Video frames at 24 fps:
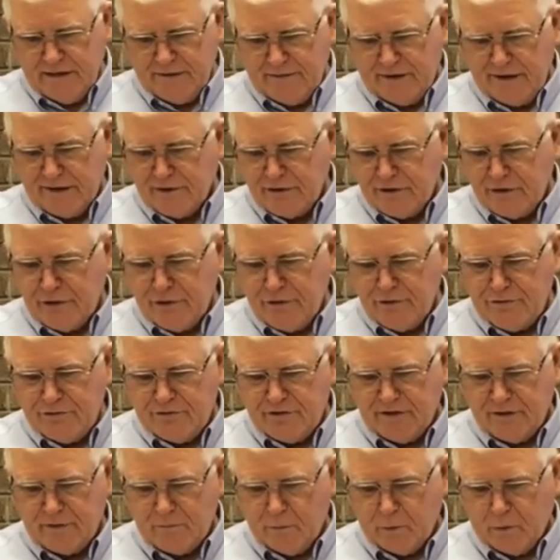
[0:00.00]
their
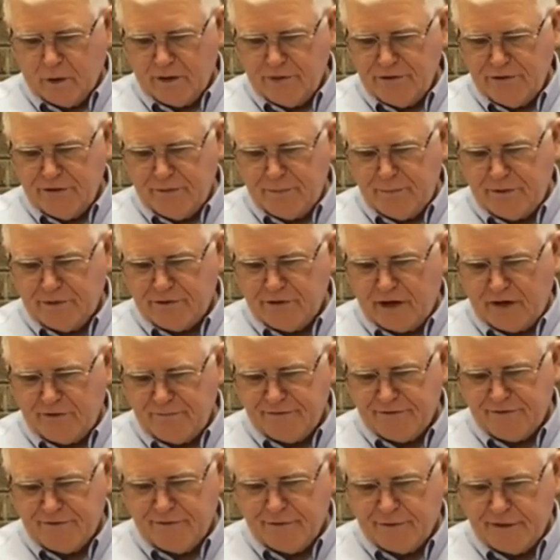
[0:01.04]
use in worship is
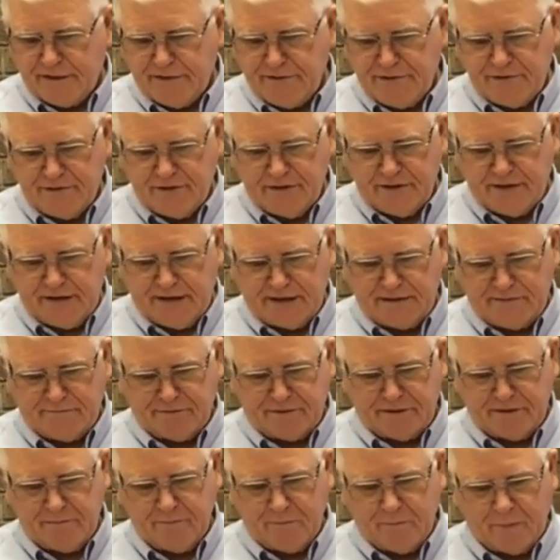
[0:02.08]
often traced to
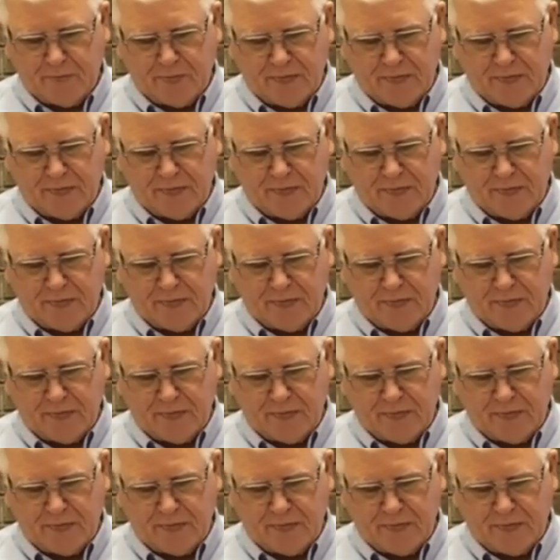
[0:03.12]
David.